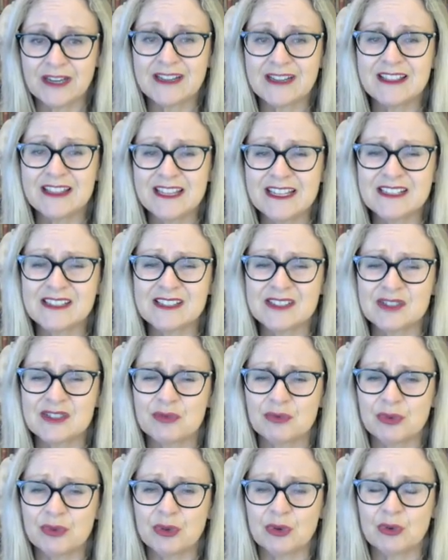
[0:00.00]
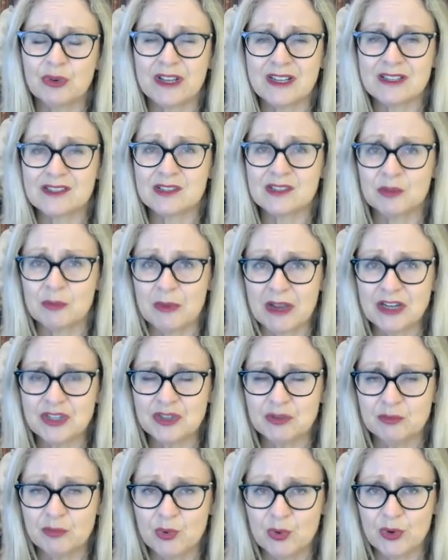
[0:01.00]
And this is the real
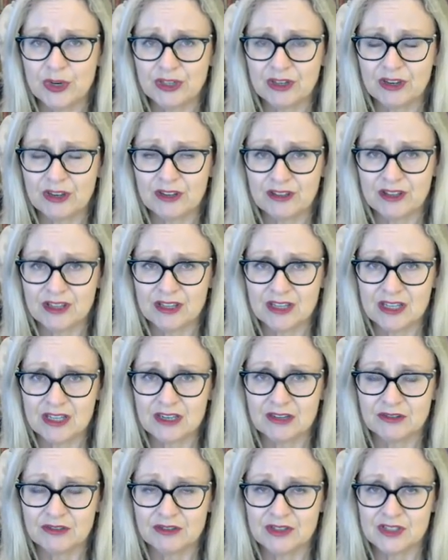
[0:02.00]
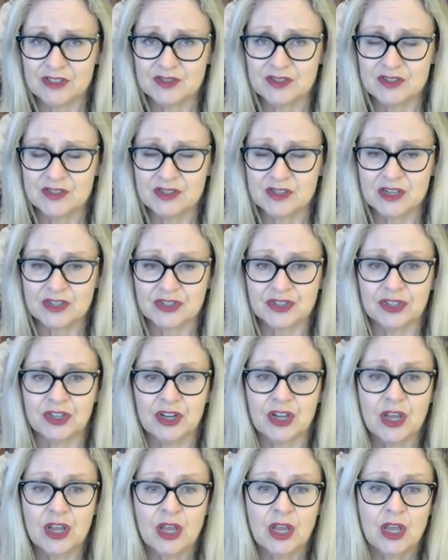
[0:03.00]
exclamation point, I think, here in this
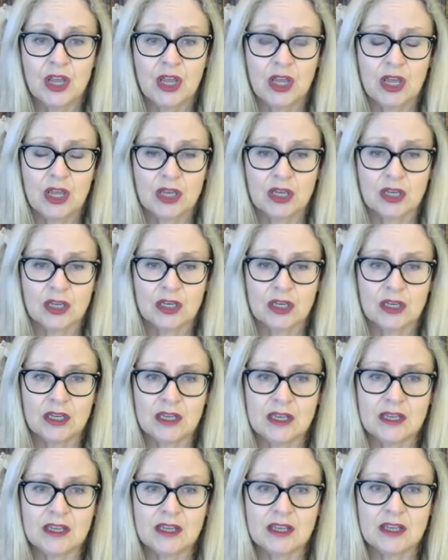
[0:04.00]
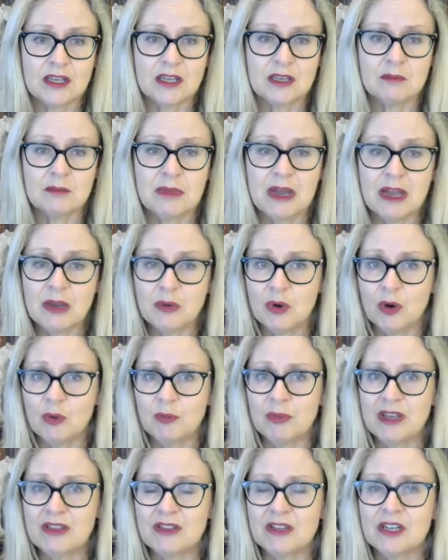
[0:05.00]
discussion. Uh, it may
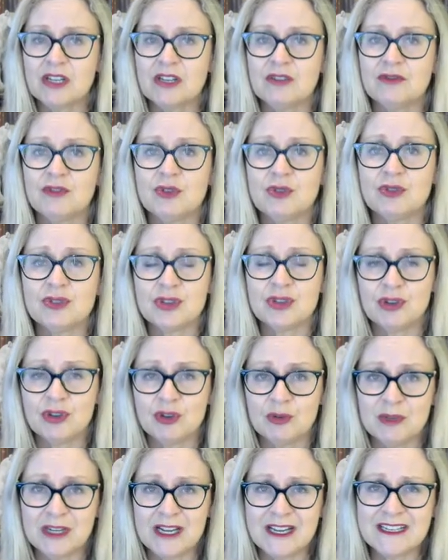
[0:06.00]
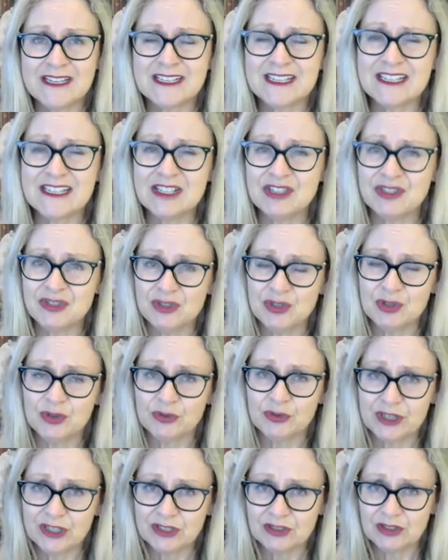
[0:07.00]
well be that if you terminate
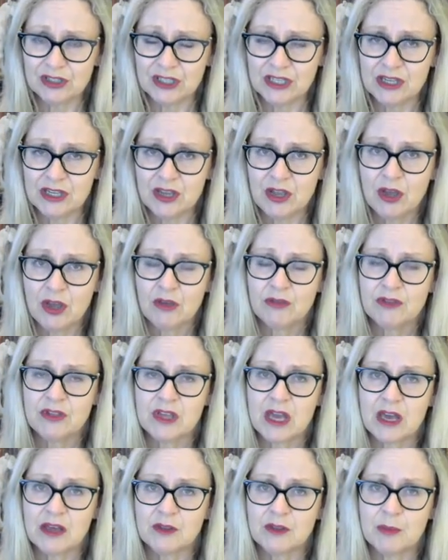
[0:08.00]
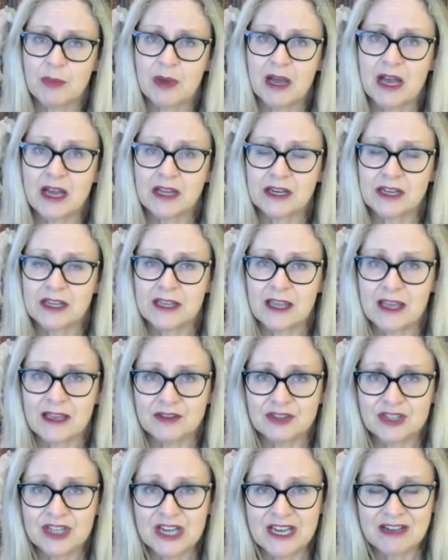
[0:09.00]
incorrectly, the other party
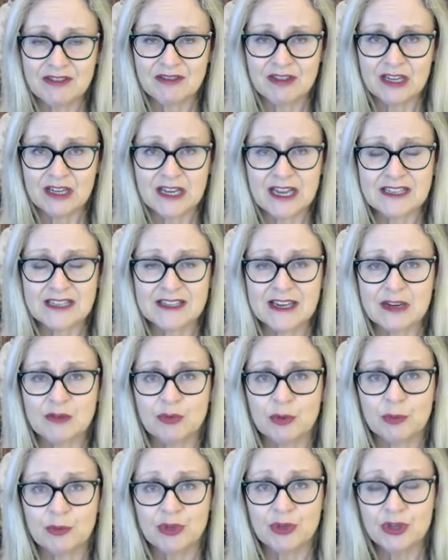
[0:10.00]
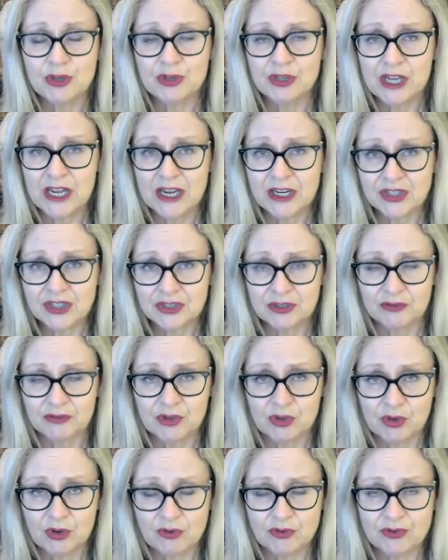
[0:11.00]
can take that as a repudiation
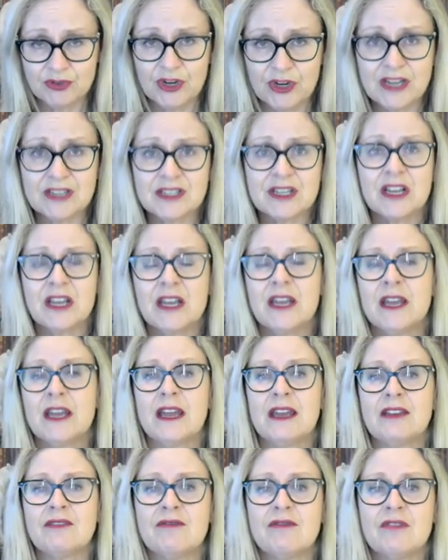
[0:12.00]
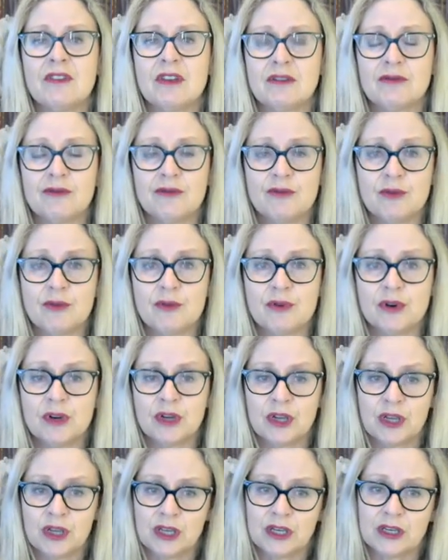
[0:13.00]
of the contract and
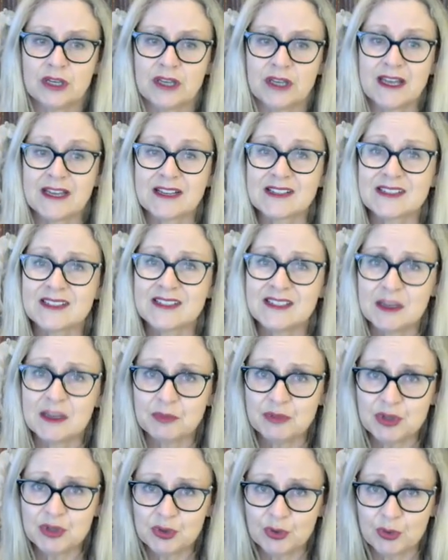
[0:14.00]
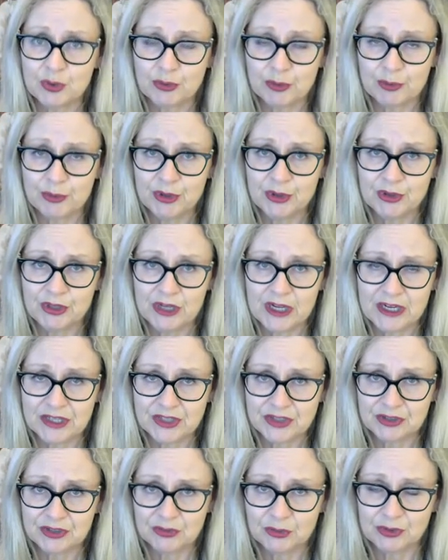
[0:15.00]
therefore uh, accept your
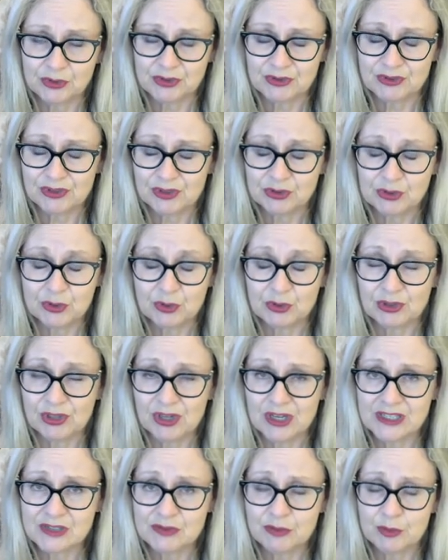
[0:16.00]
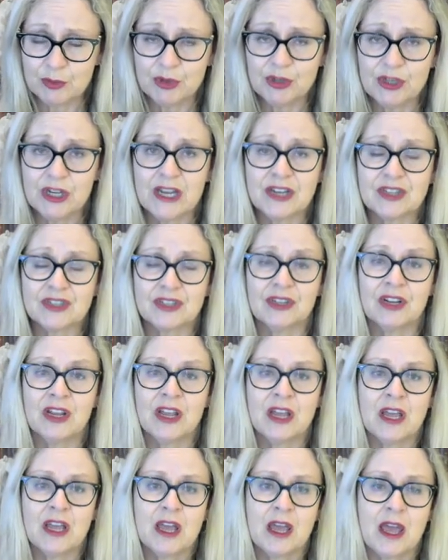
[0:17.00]
repudiation, your client's repudiation,
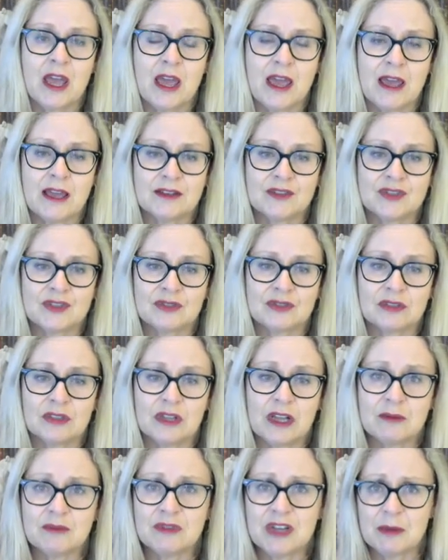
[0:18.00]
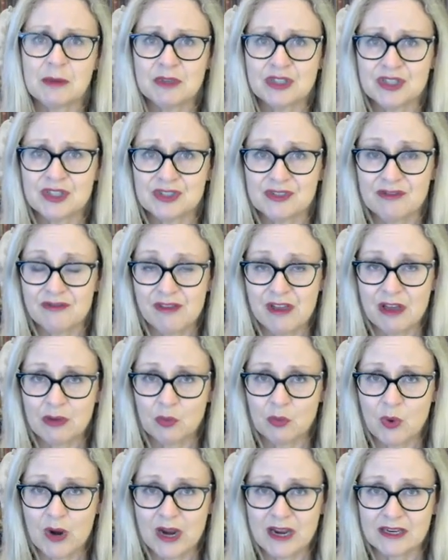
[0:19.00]
and claim damages
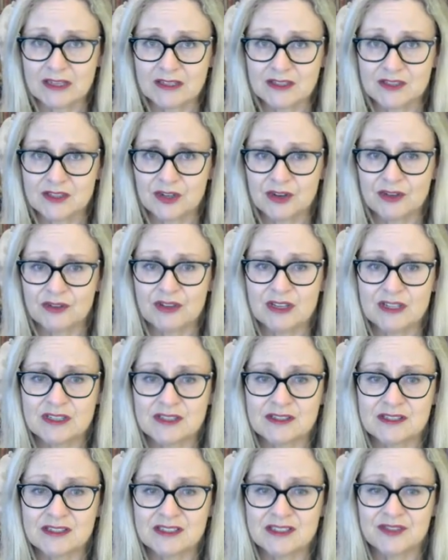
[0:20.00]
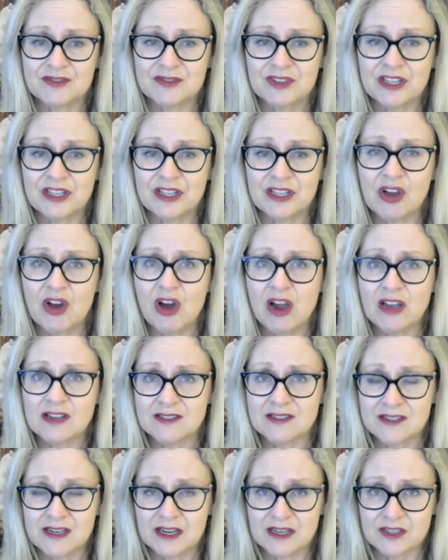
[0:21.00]
that way. So there's, it's a fairly high
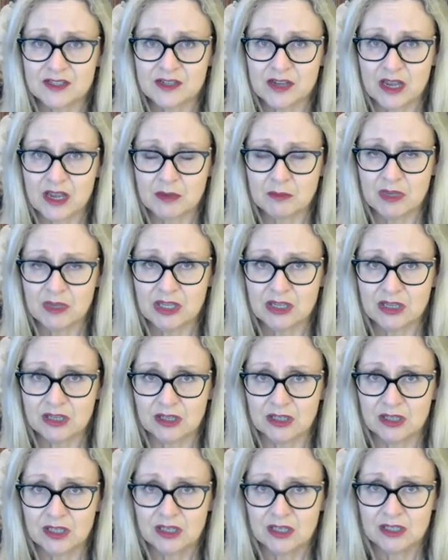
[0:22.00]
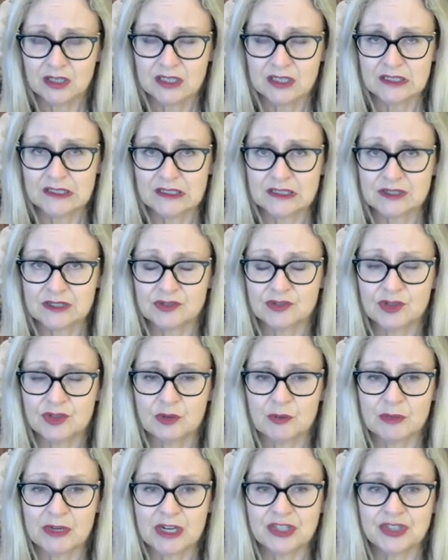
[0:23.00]
stakes game here is
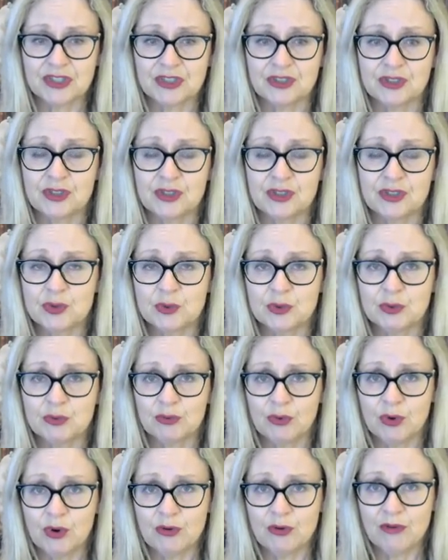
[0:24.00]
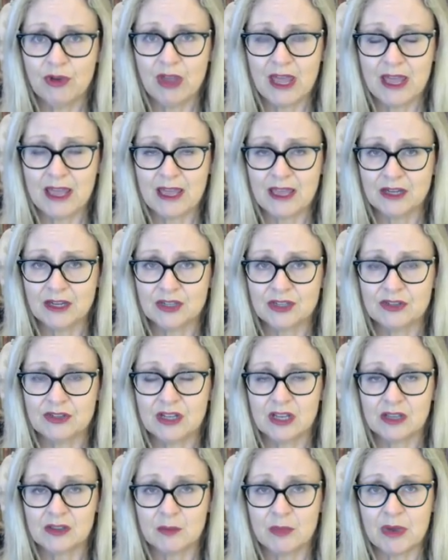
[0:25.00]
termination. You do it wrong and
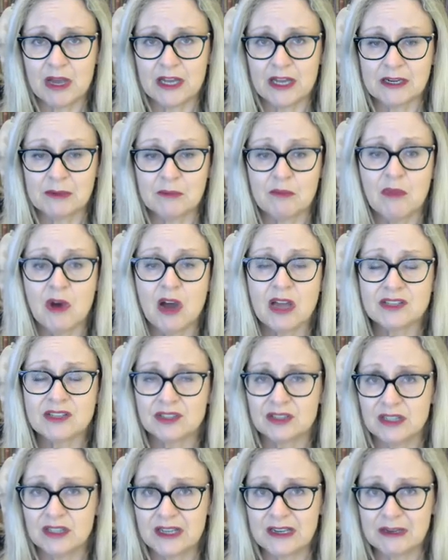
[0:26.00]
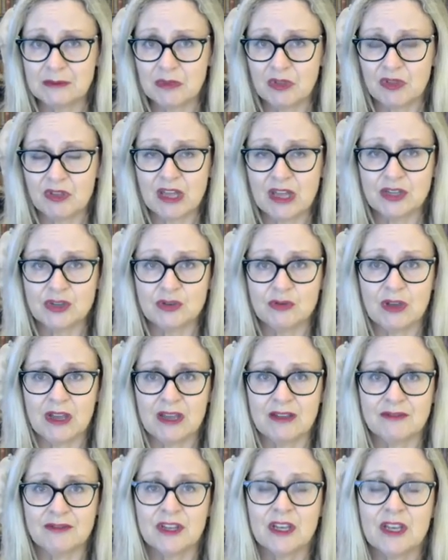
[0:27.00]
the other party might claim that you
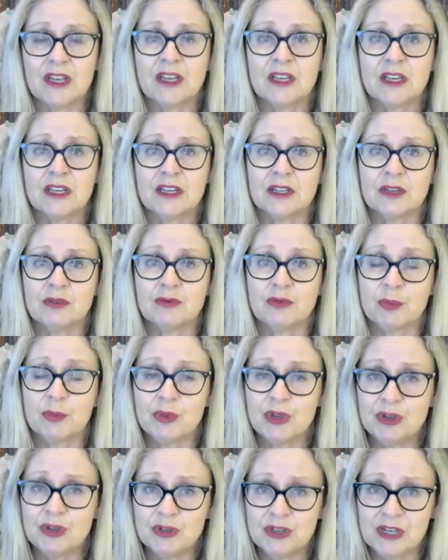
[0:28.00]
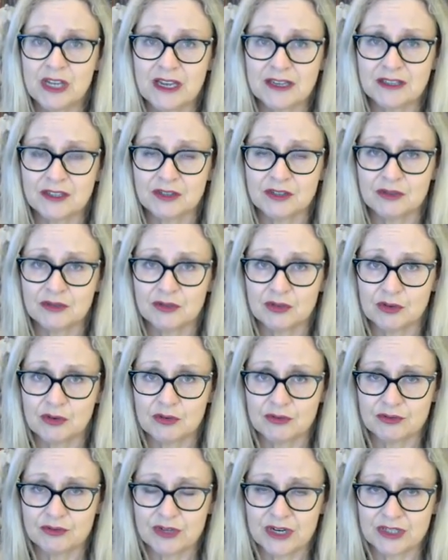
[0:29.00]
have uh, repudiated the
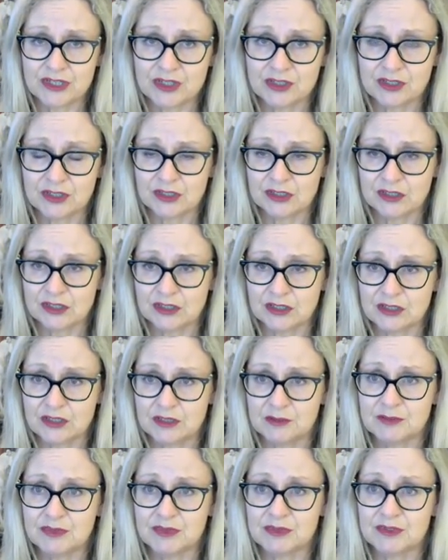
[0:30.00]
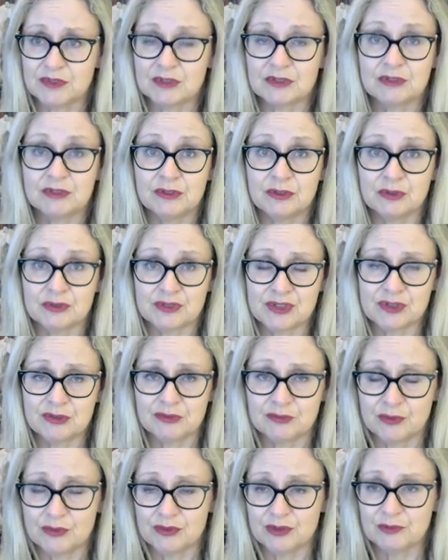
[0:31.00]
contract uh, them,
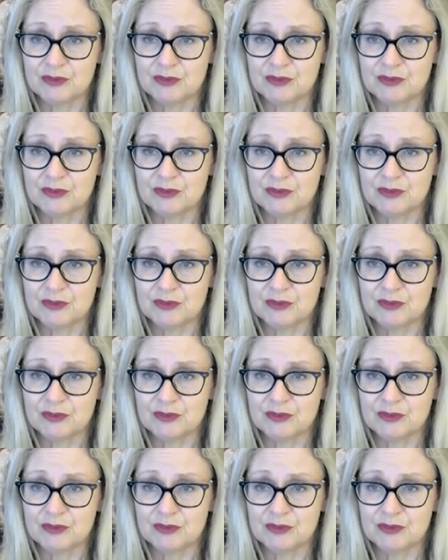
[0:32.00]
yourself or